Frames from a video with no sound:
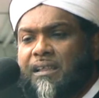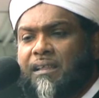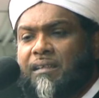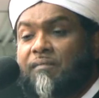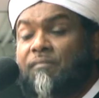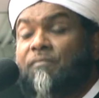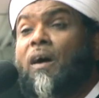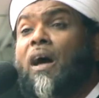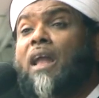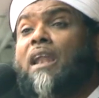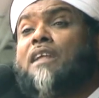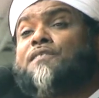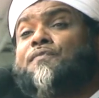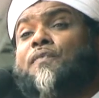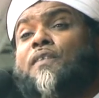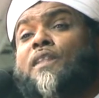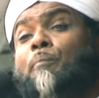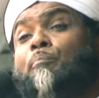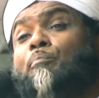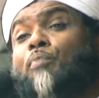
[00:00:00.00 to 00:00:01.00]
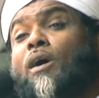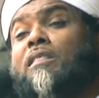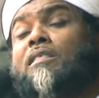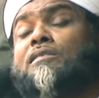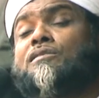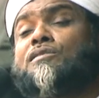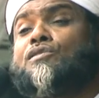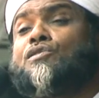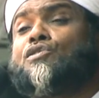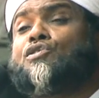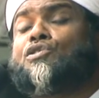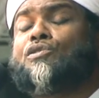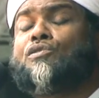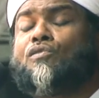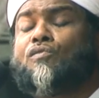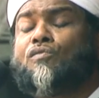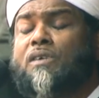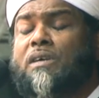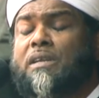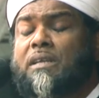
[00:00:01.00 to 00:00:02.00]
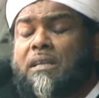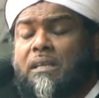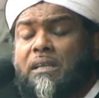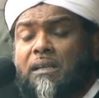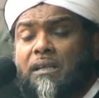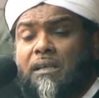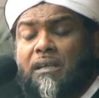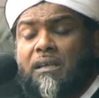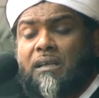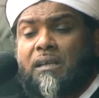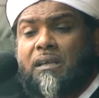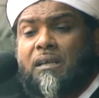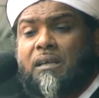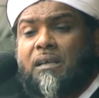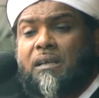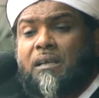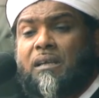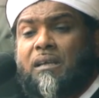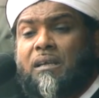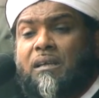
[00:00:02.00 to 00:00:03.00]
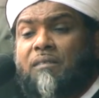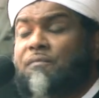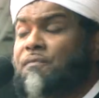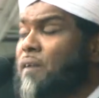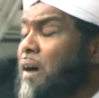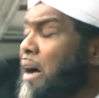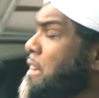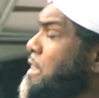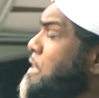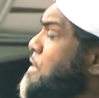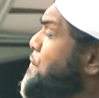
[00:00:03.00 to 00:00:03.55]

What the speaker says: Fathers for their brothers and children. Fathers